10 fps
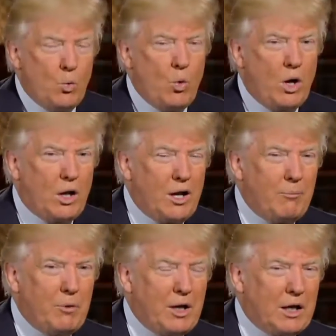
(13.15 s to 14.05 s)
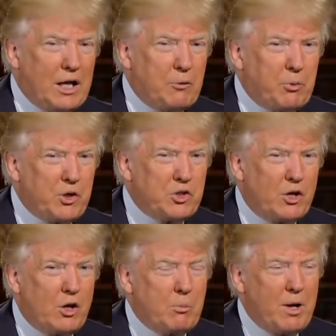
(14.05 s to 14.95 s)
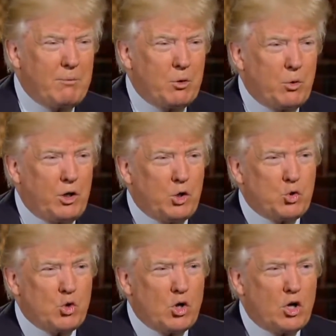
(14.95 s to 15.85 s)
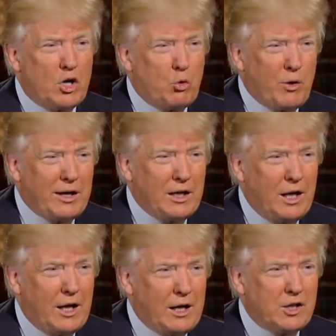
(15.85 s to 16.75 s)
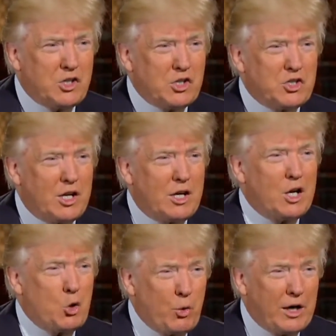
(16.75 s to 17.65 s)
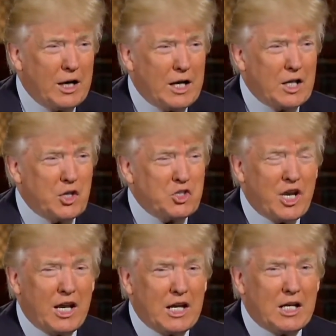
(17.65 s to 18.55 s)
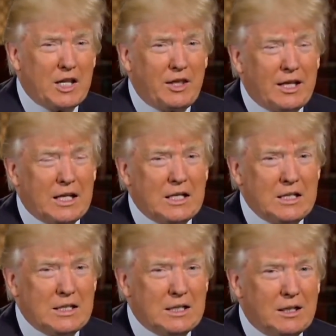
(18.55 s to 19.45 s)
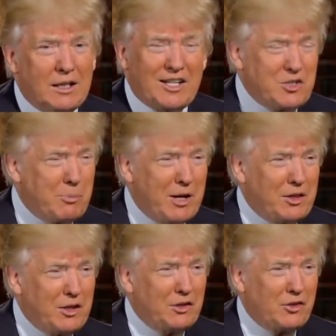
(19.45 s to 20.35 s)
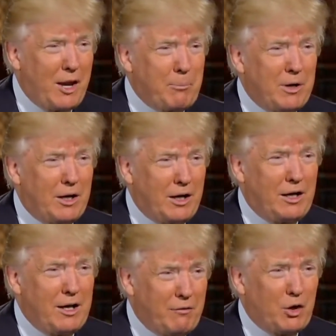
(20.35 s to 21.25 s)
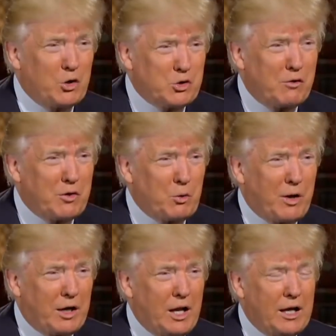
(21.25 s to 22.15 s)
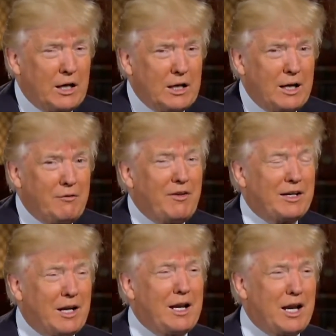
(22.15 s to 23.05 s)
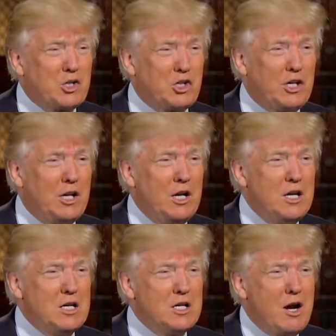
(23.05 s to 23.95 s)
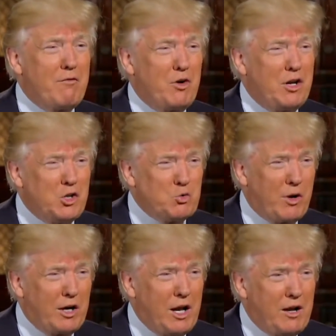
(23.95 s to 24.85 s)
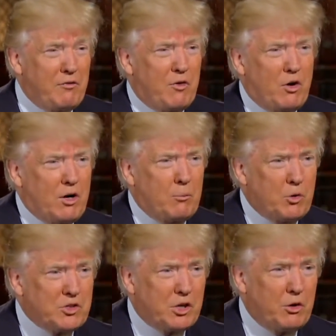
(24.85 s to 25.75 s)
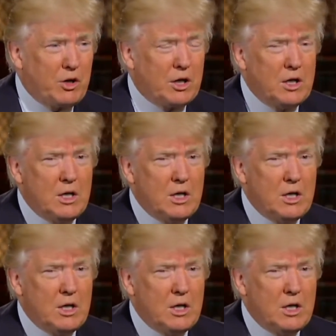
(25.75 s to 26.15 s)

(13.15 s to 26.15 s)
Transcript: Well, I'm not like President Obama, where you draw a red line, as he said, a red line in the sand, and then lots of bad things happen, and he never goes over the red line. In fact, I actually covered his red line for him with Syria.